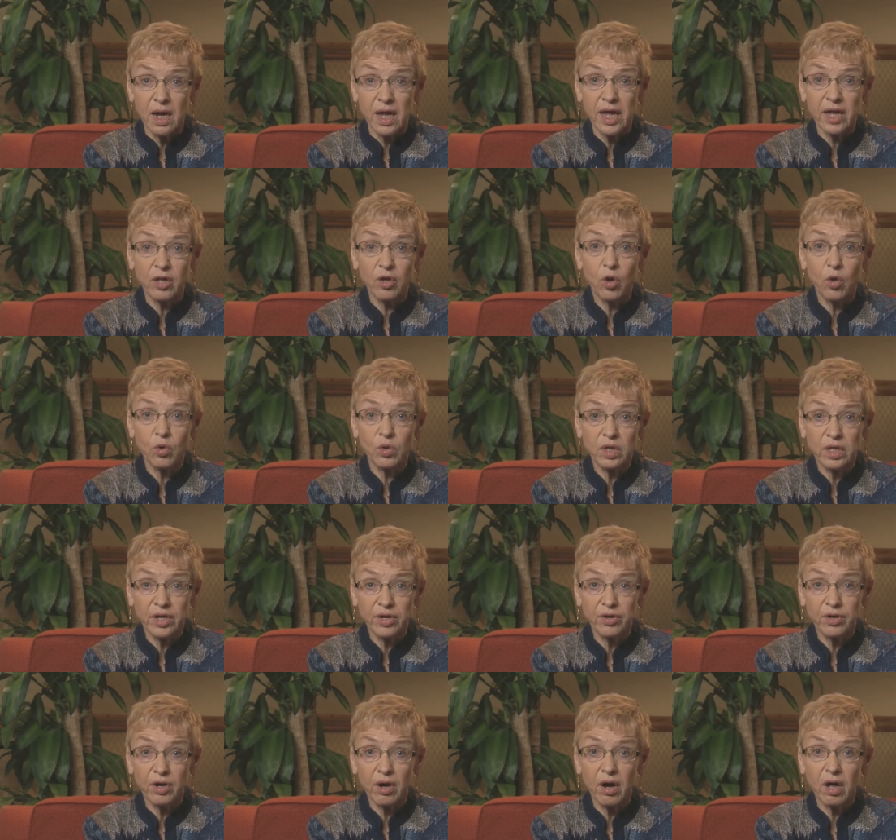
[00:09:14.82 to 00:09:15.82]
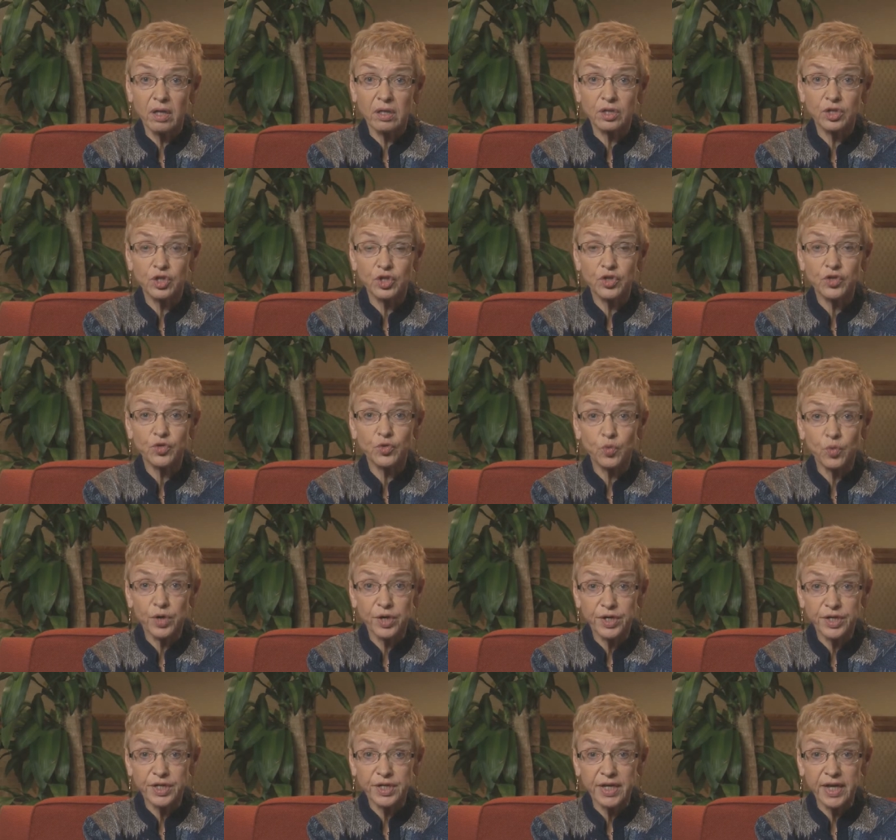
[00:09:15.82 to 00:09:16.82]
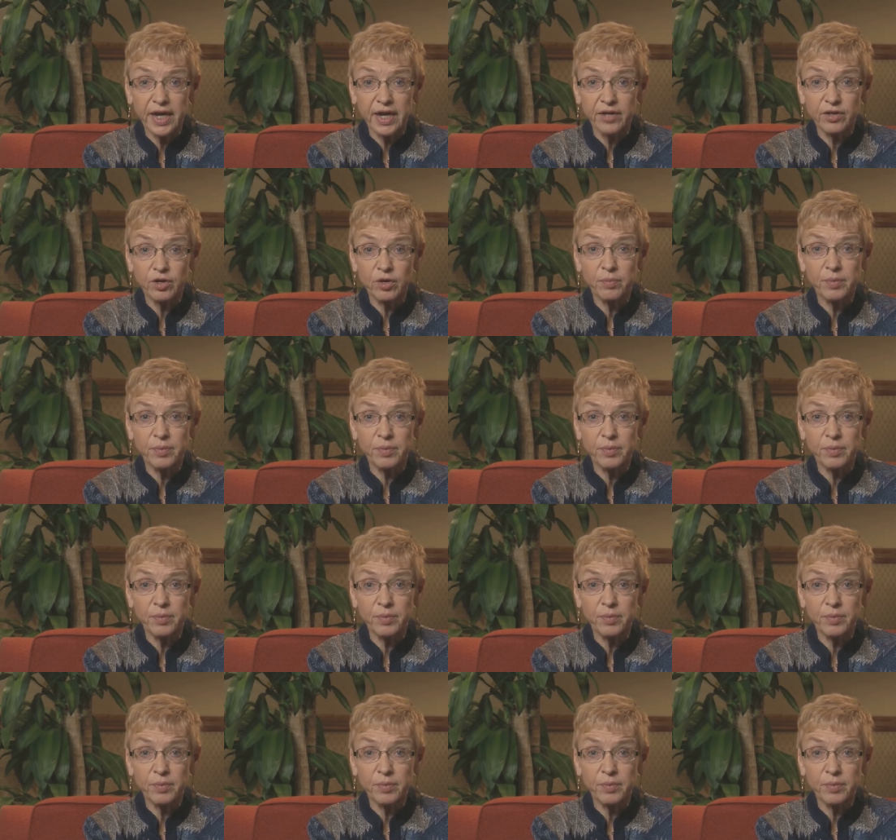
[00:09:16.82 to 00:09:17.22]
an otolaryngologist work together,